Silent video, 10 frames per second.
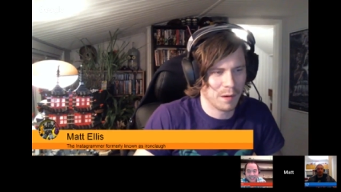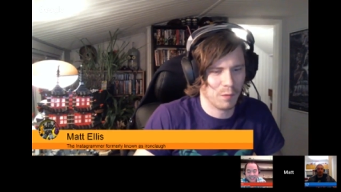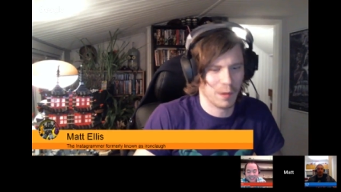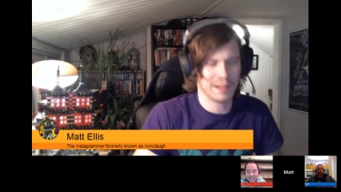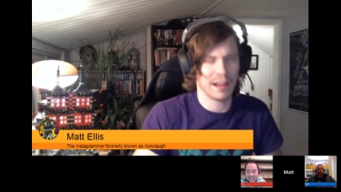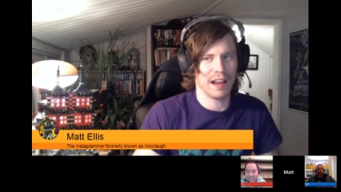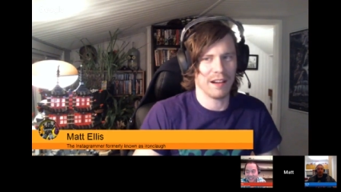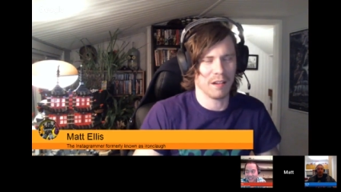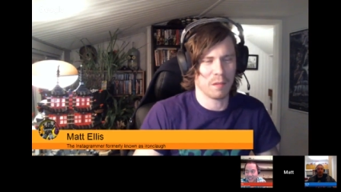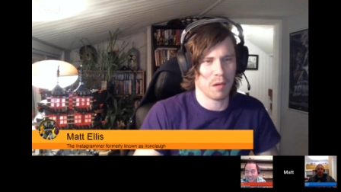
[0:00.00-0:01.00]

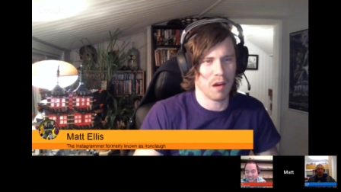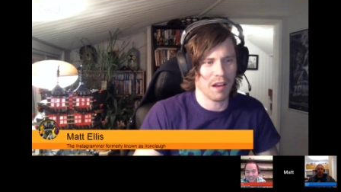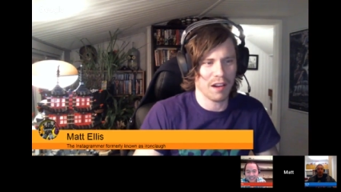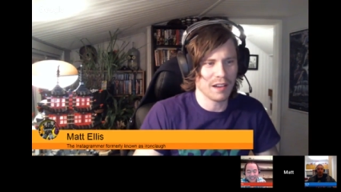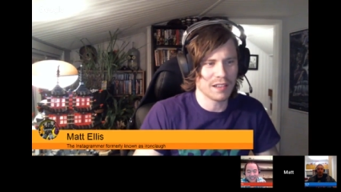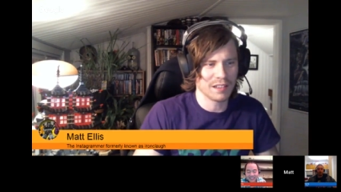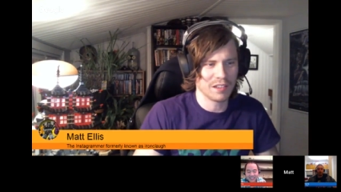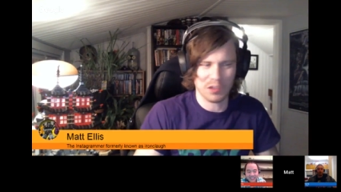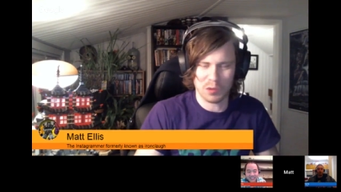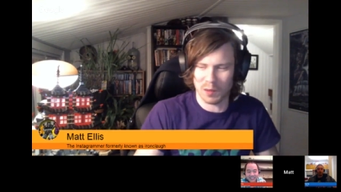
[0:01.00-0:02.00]
retired product
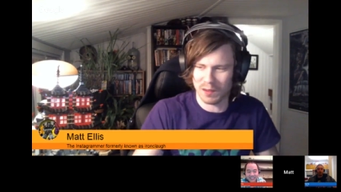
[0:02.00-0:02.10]
to